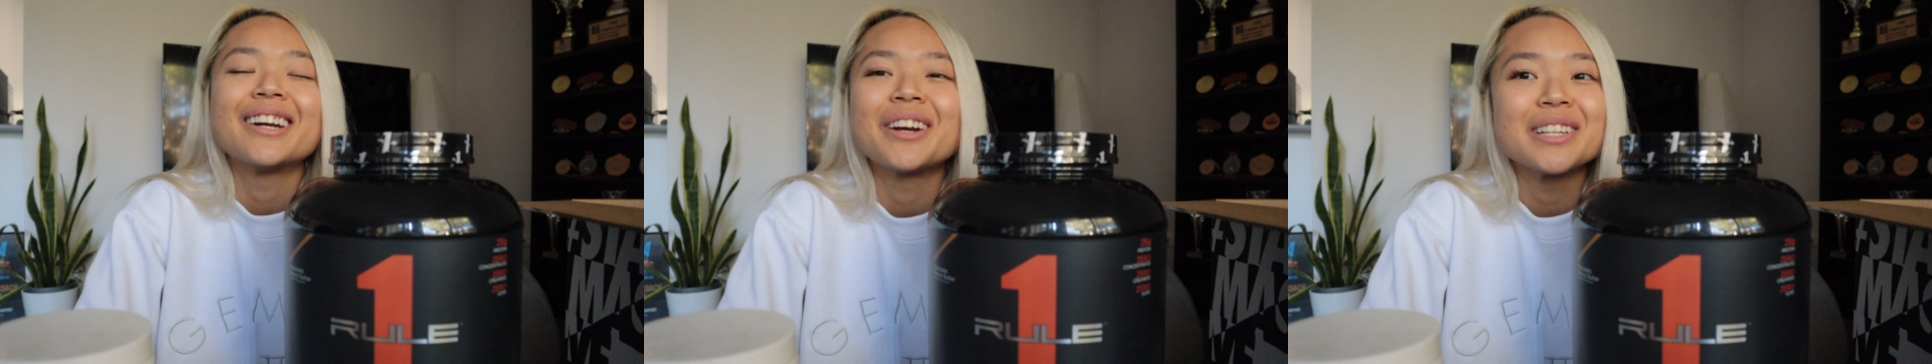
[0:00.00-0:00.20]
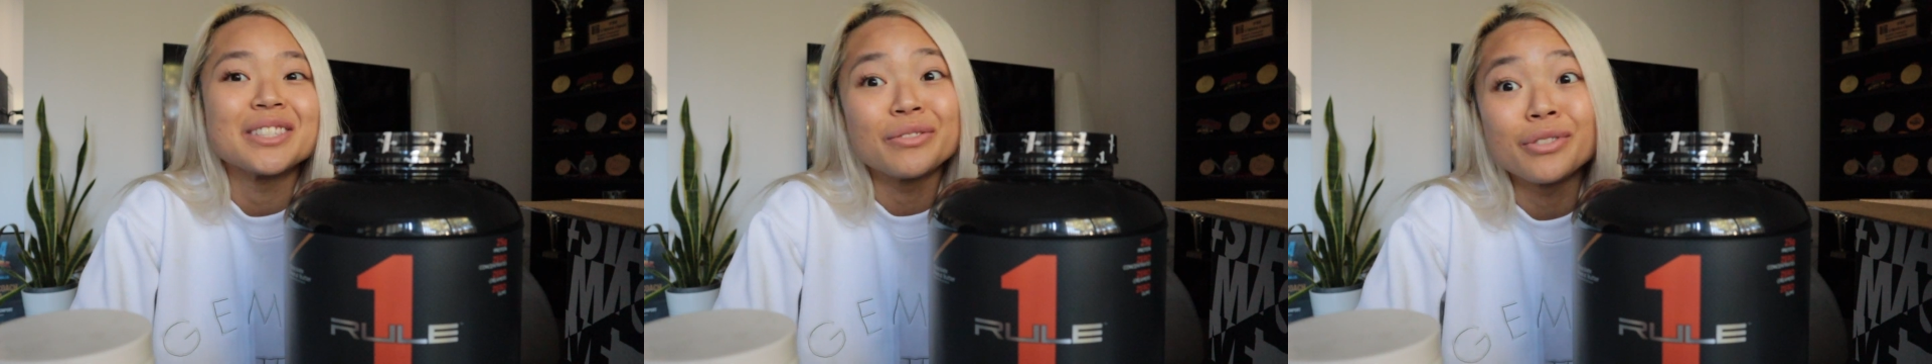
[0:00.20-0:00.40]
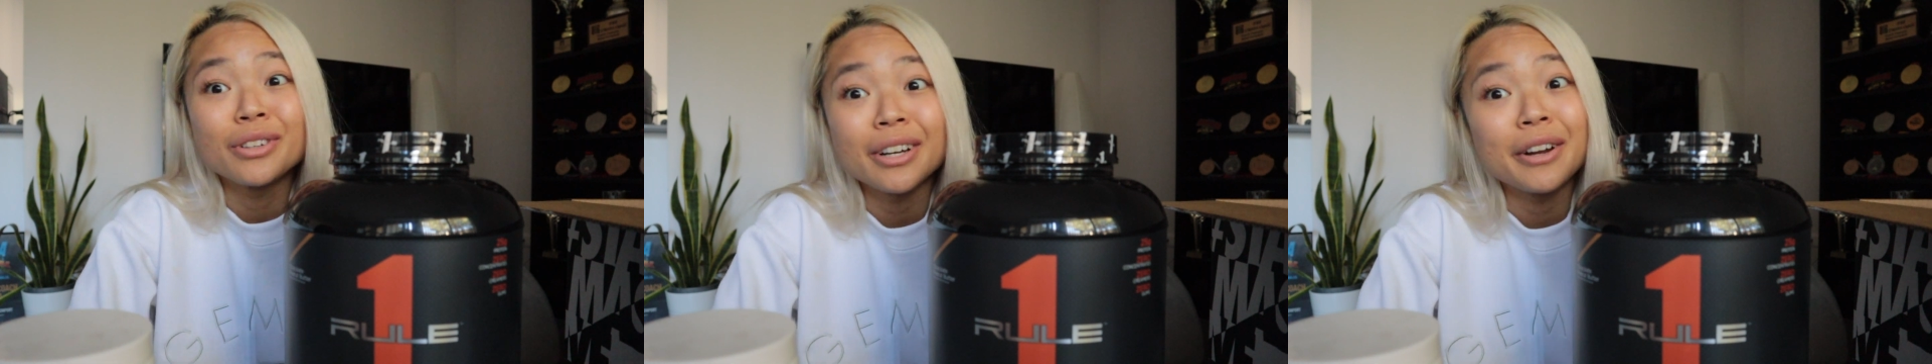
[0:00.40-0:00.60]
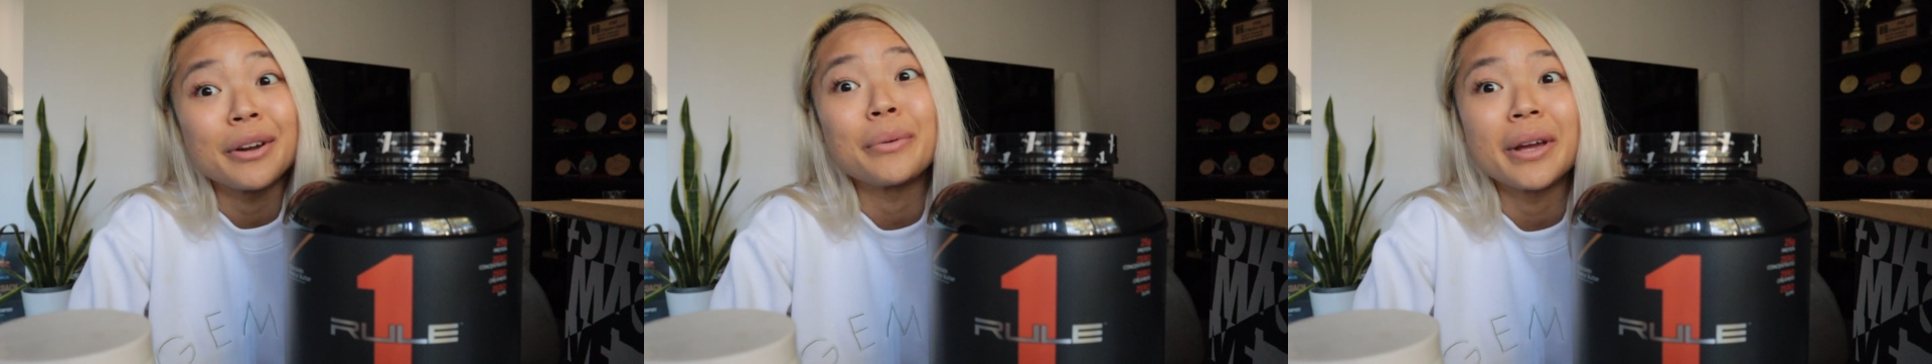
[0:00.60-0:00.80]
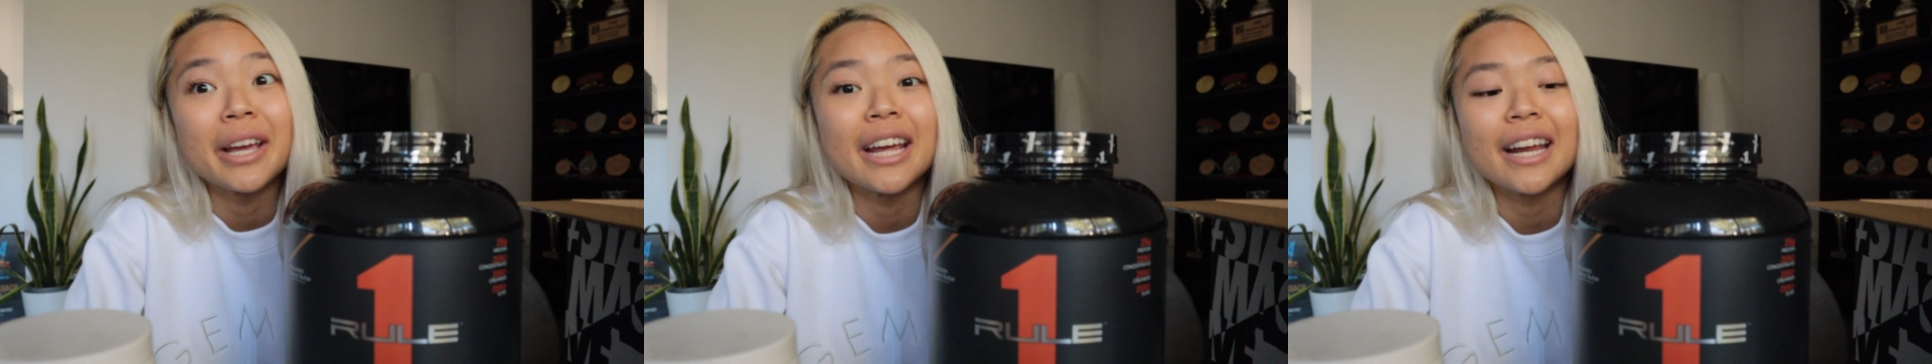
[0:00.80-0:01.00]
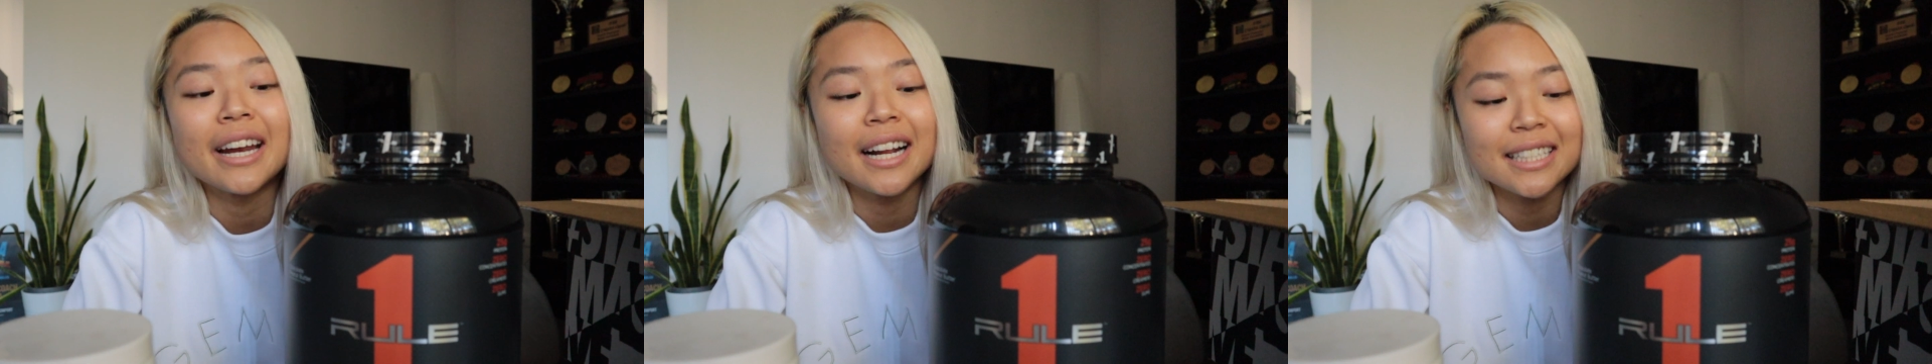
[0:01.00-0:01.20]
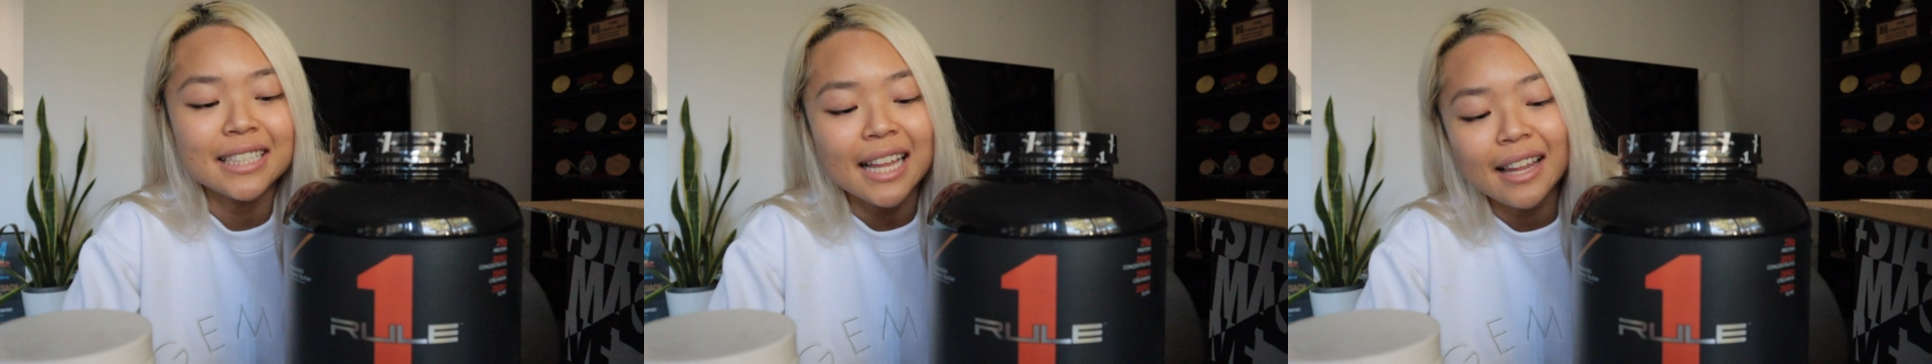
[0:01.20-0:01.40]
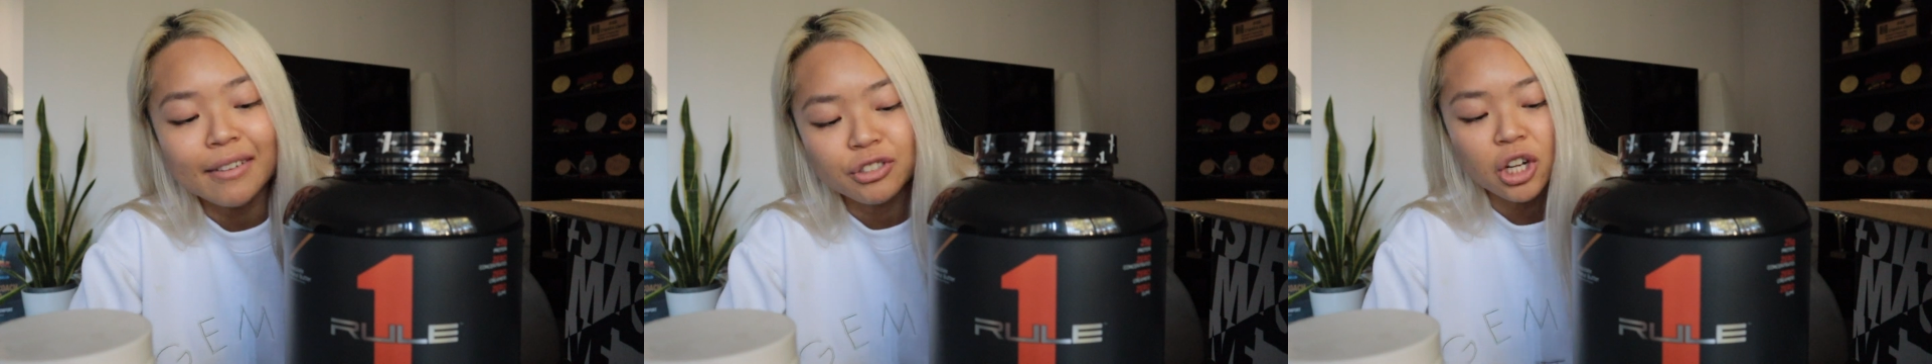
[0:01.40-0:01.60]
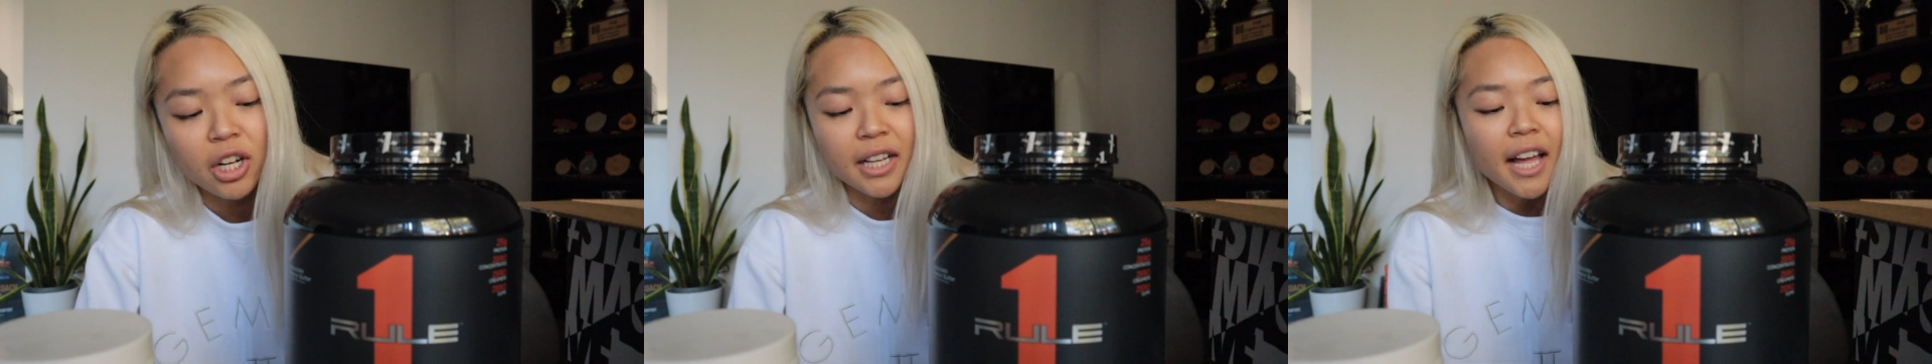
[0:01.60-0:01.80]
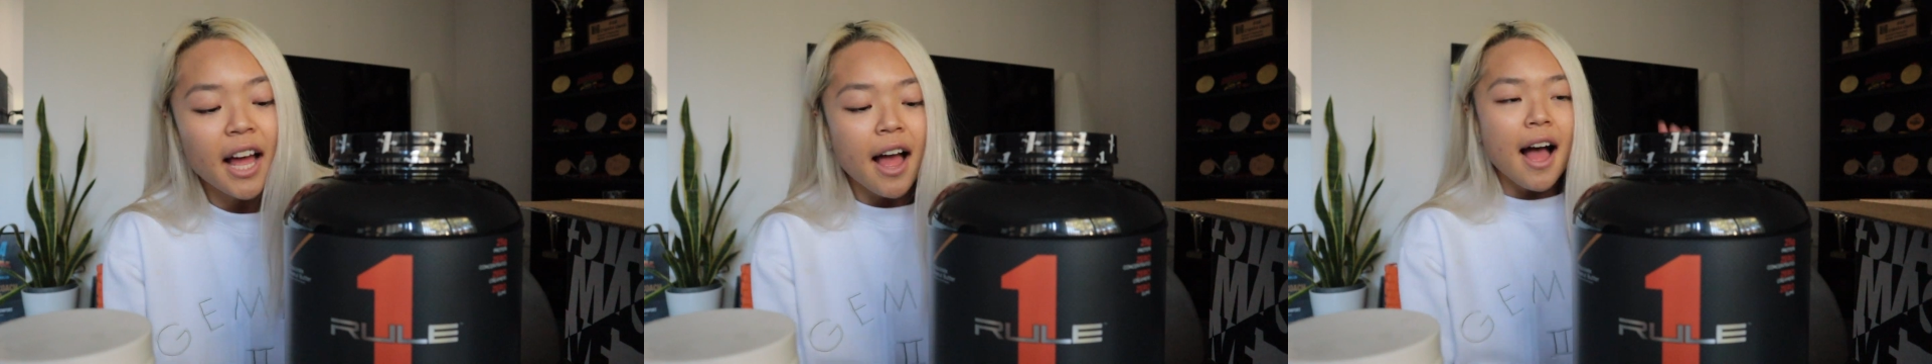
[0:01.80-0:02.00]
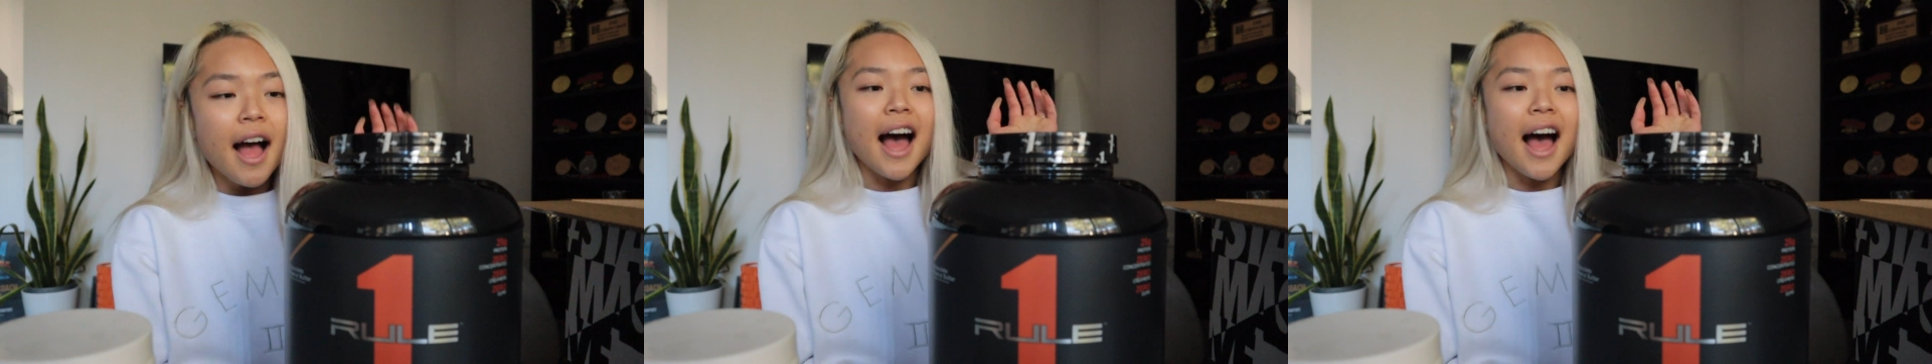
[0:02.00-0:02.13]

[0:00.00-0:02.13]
It's very weird because I love chocolate.